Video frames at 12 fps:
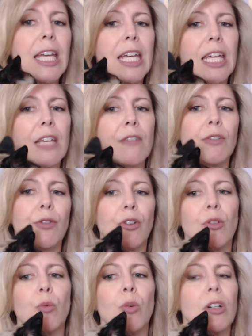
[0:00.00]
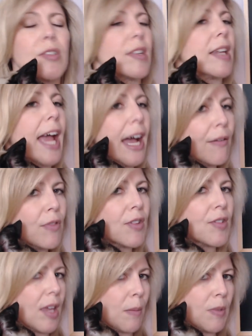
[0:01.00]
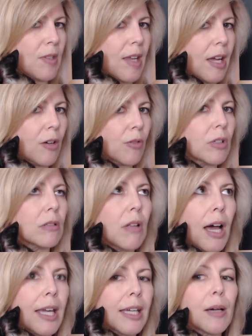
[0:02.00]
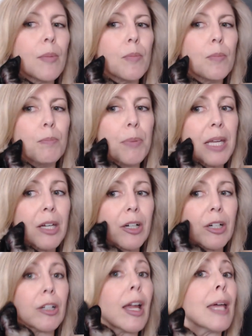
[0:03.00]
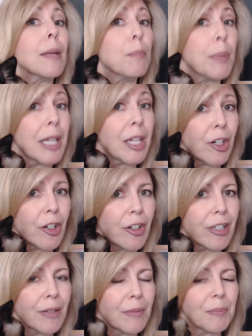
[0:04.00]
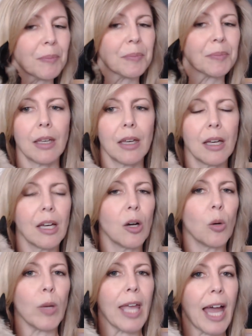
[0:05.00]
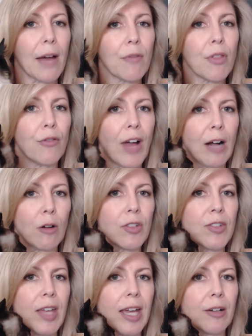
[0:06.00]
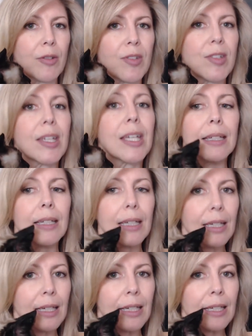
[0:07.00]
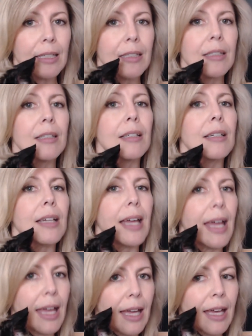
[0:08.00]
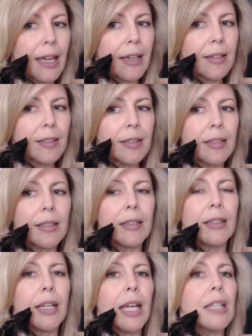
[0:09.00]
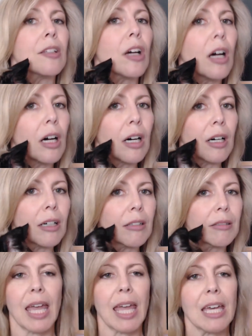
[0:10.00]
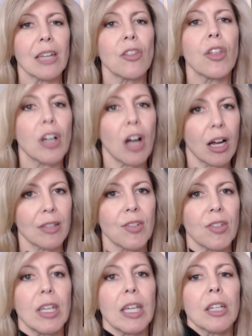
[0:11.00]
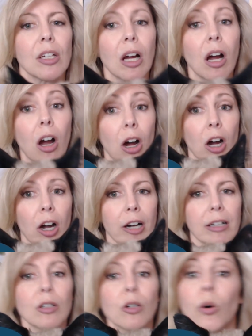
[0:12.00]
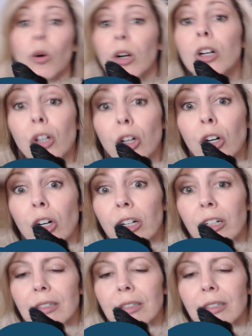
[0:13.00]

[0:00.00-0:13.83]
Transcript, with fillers: Even for the words that have the same sound, like beer and beard, we have the vowel sounds I E and uh, and the consonant r or er.